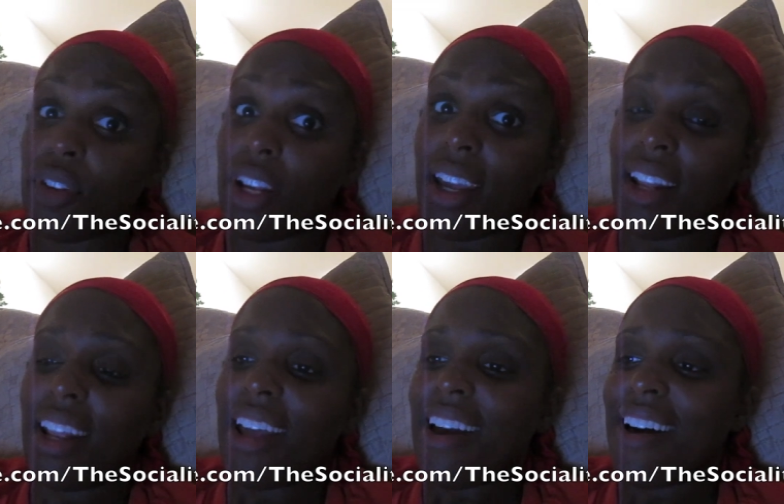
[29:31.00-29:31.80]
forget,
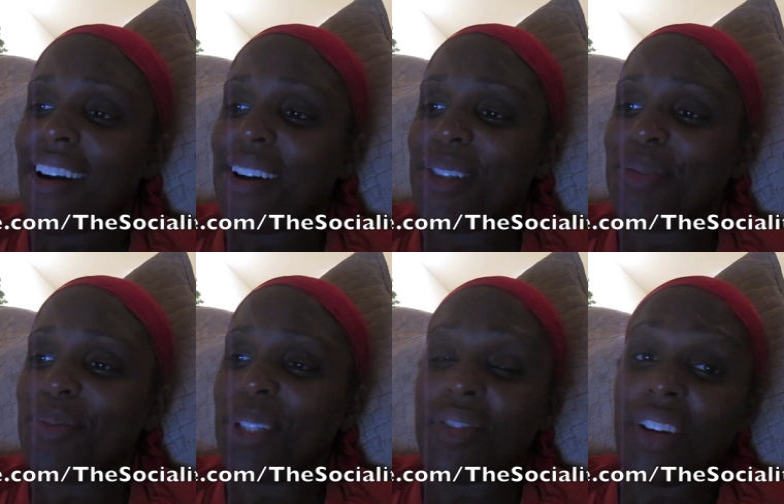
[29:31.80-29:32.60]
um,
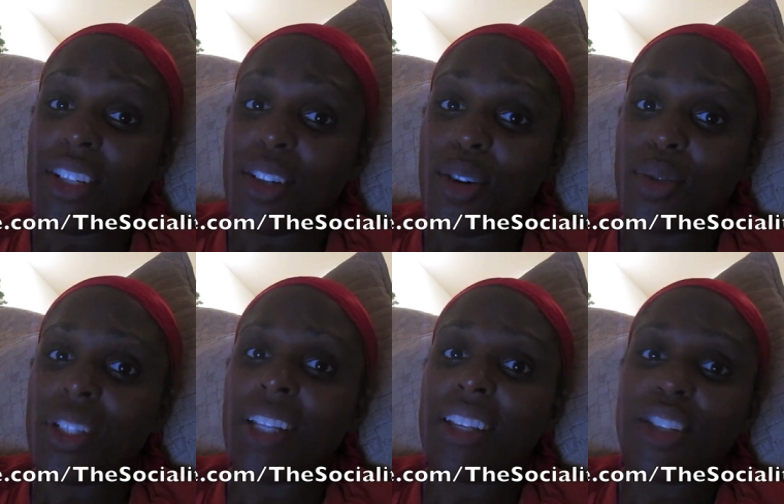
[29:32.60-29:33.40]
but if I
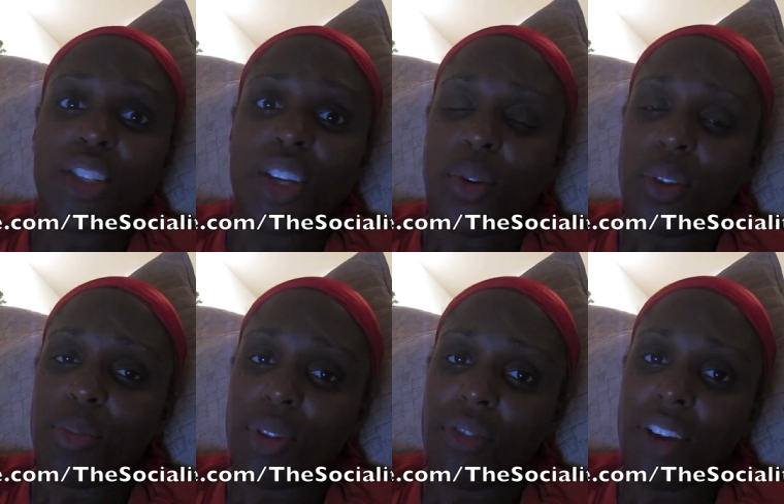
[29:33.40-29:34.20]
don't, then just go to the
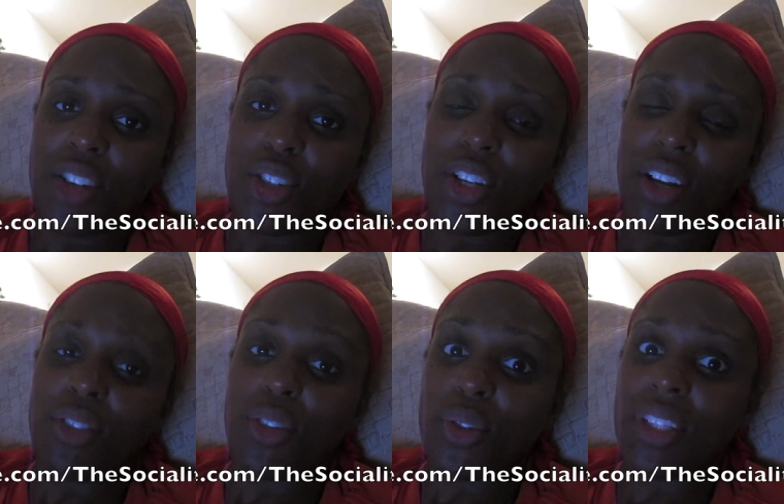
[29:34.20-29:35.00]
Beauty Fashion
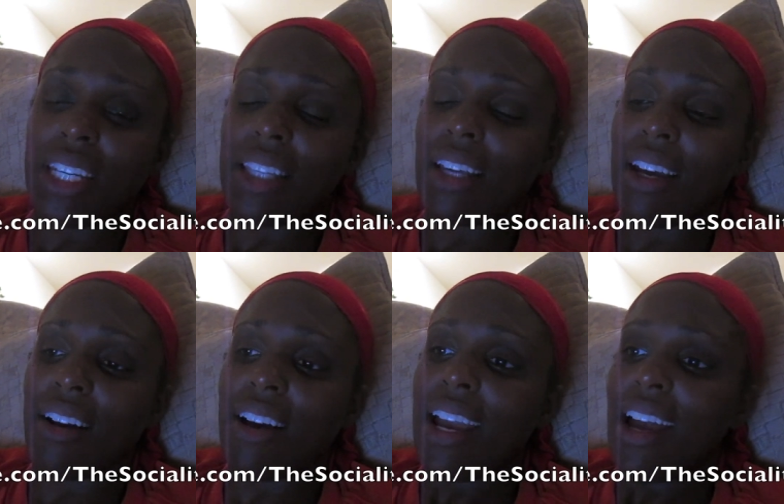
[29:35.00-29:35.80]
channel and you'll see it
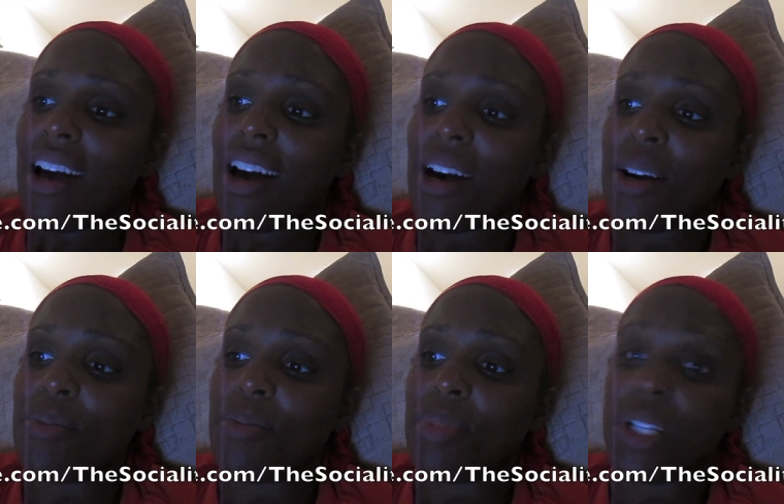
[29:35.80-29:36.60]
there.
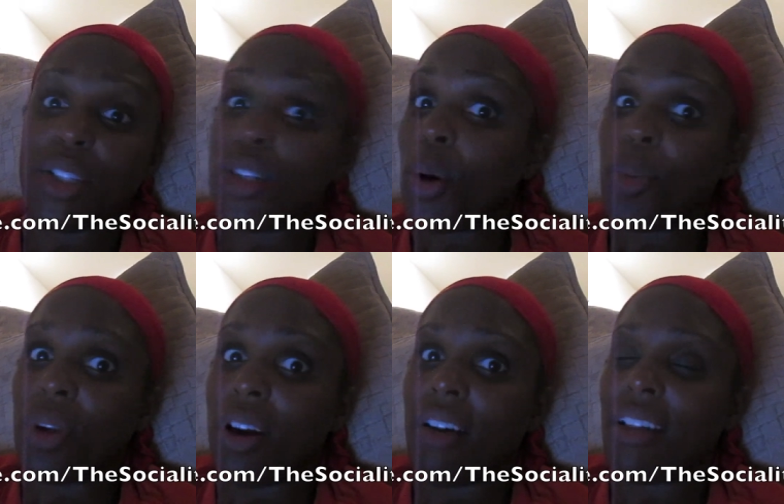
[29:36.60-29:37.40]
Um, but it's dope,
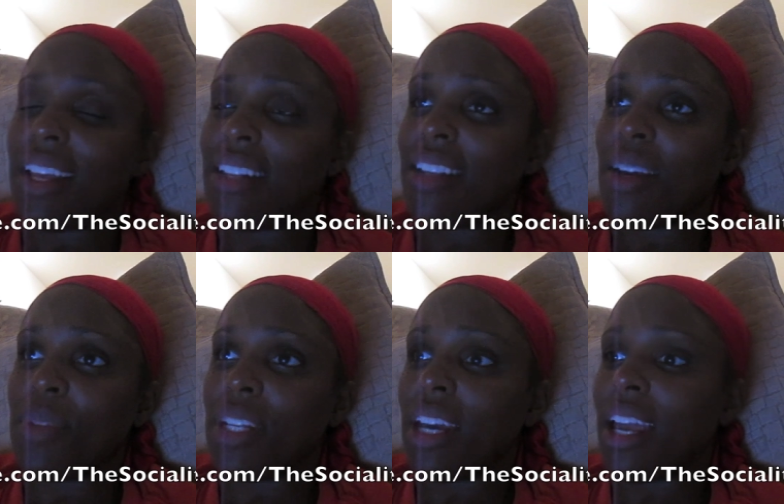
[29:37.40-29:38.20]
y'all. And I
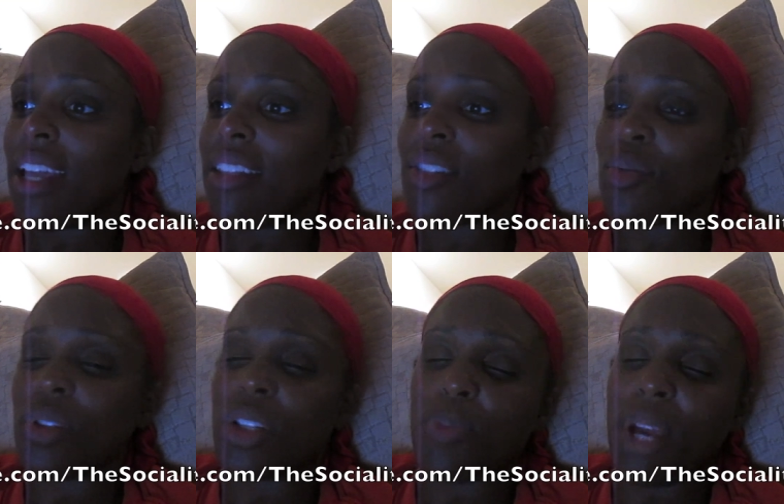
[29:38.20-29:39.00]
mean, I had these
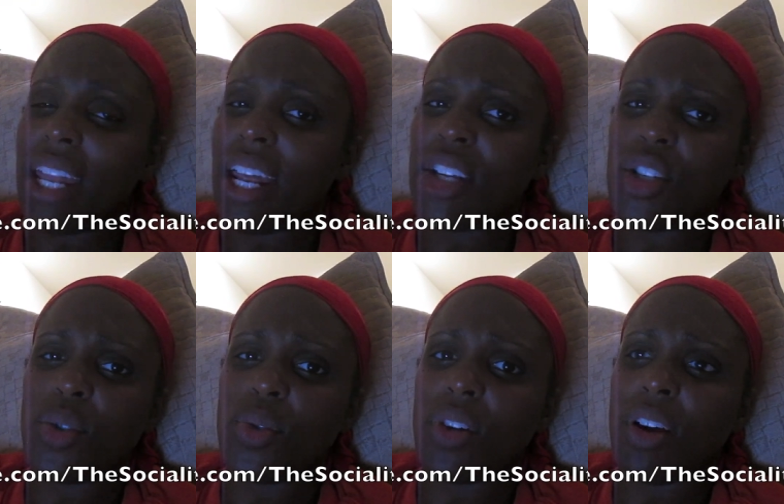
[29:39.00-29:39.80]
really badass
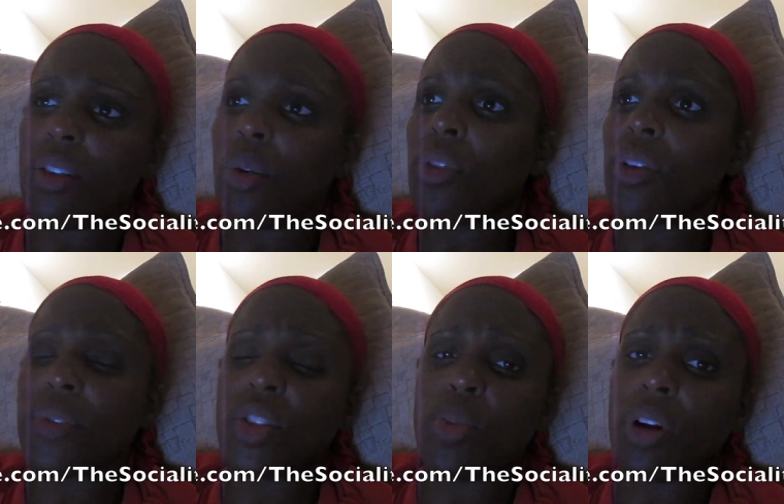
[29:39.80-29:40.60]
shoes on. The whole thing
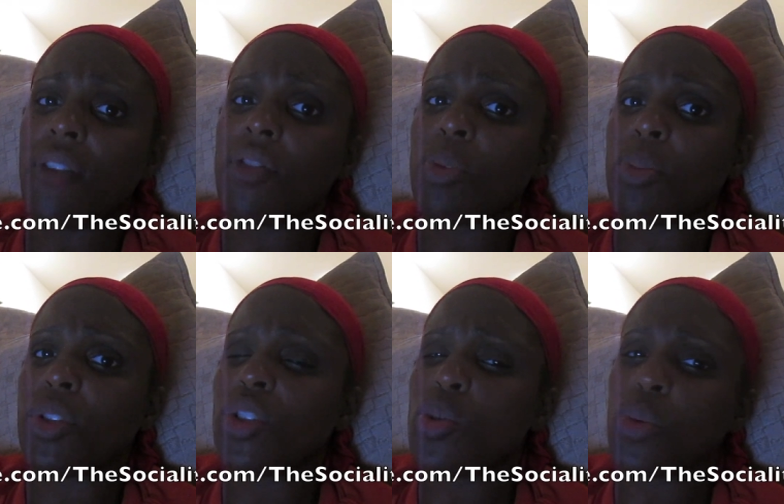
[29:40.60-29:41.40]
was super comfortable,
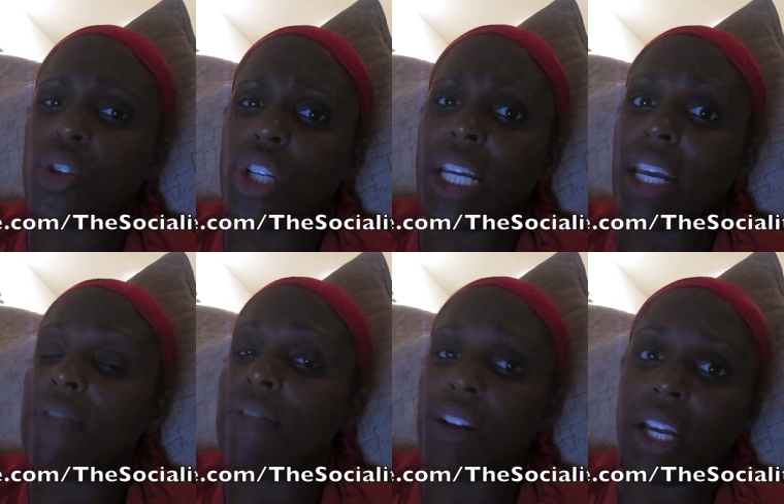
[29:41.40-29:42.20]
but super chic
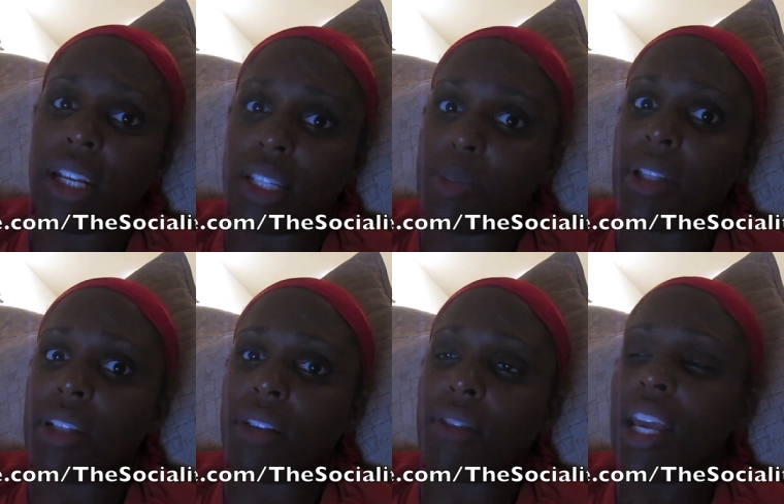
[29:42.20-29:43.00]
and very
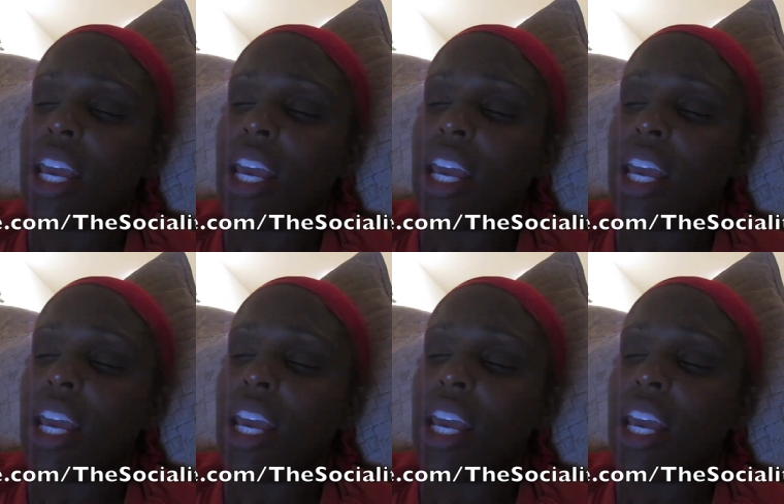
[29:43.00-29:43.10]
inexpensive.